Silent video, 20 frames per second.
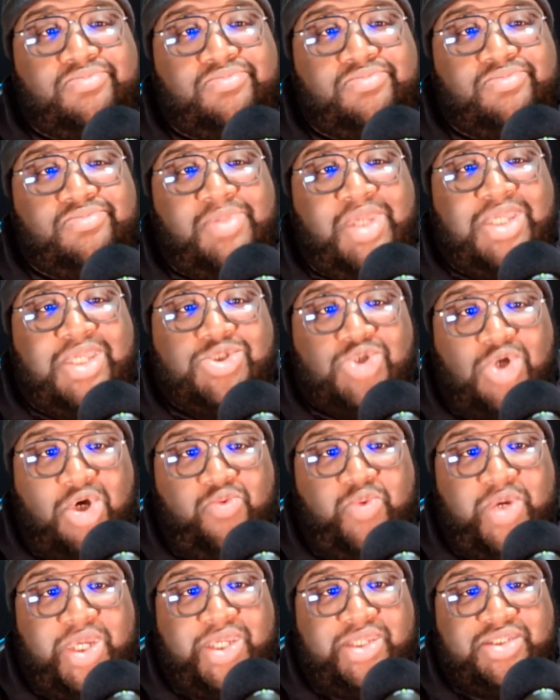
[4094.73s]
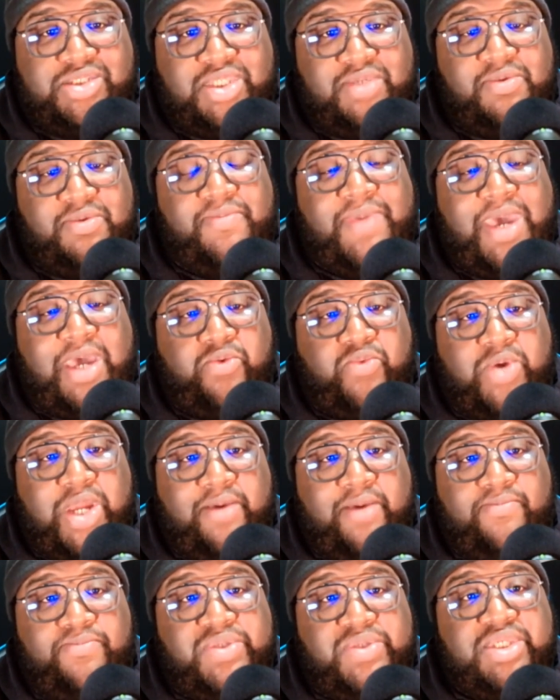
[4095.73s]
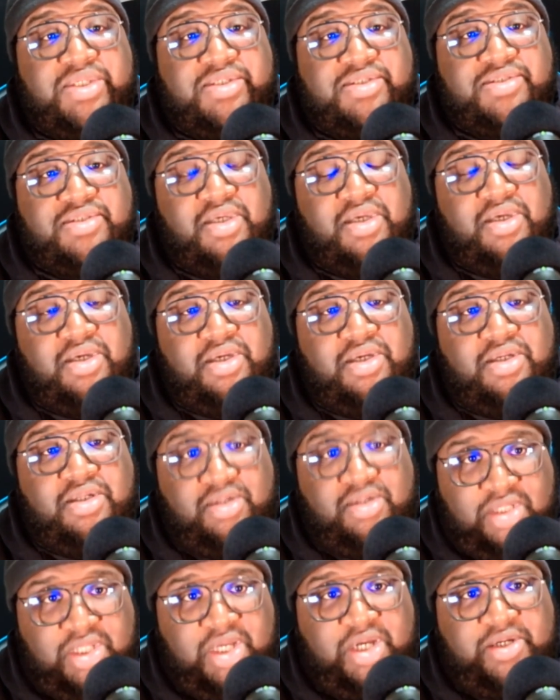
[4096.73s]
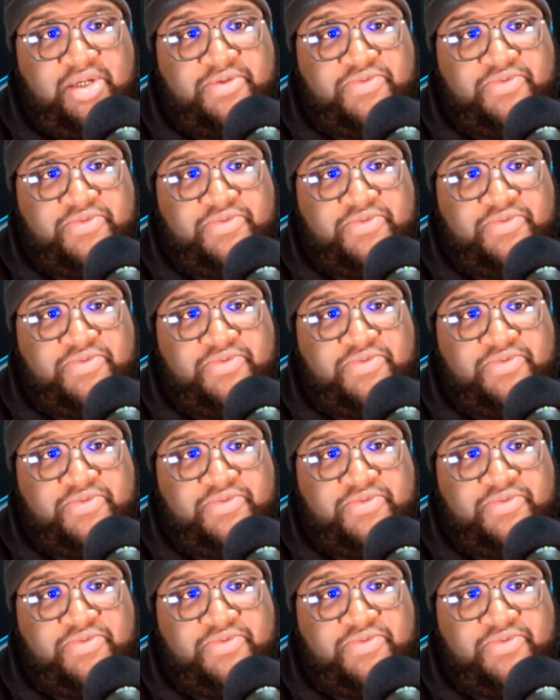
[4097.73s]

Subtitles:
As always, keep it battle rap. Peace, love.